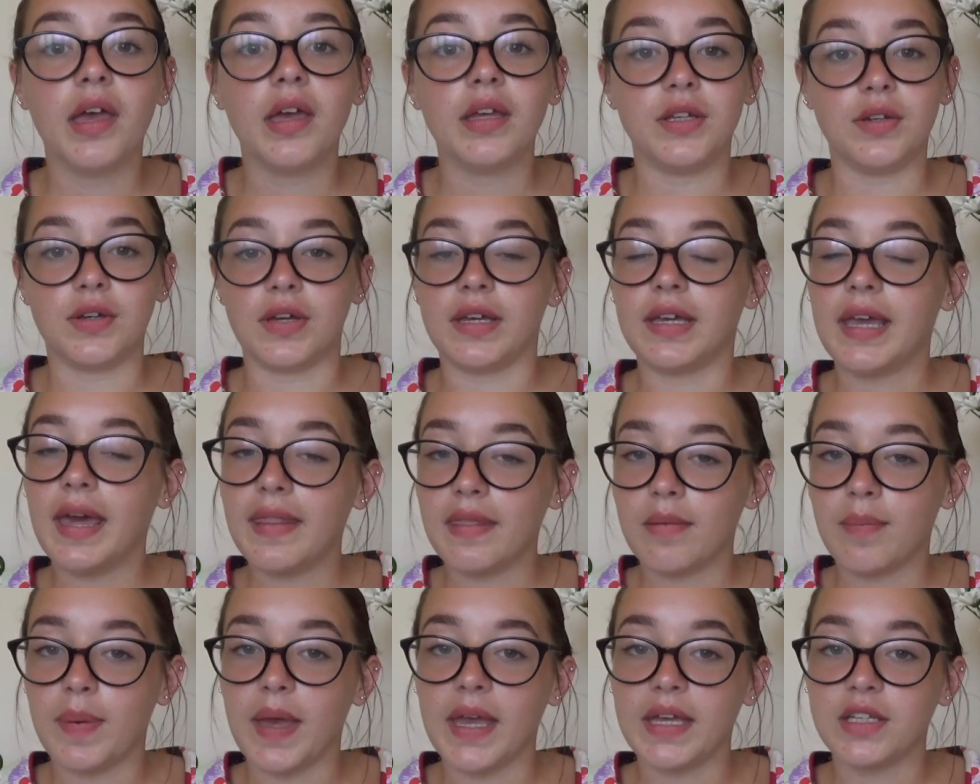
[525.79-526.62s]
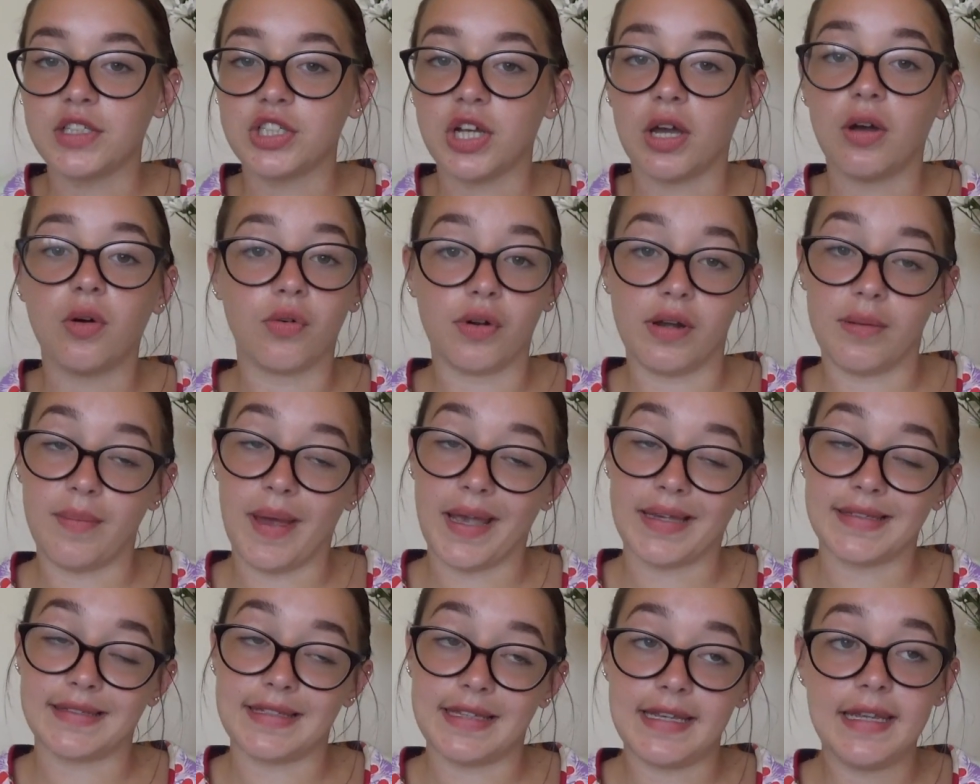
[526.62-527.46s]
you can get the picture, or in a
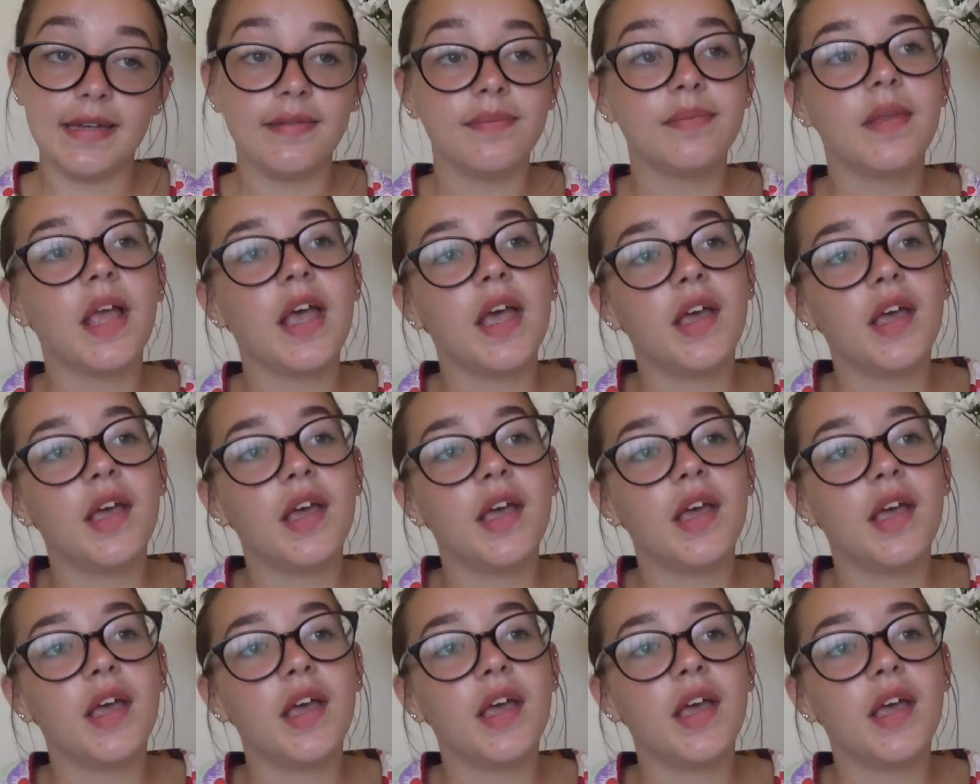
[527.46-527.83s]
magazine,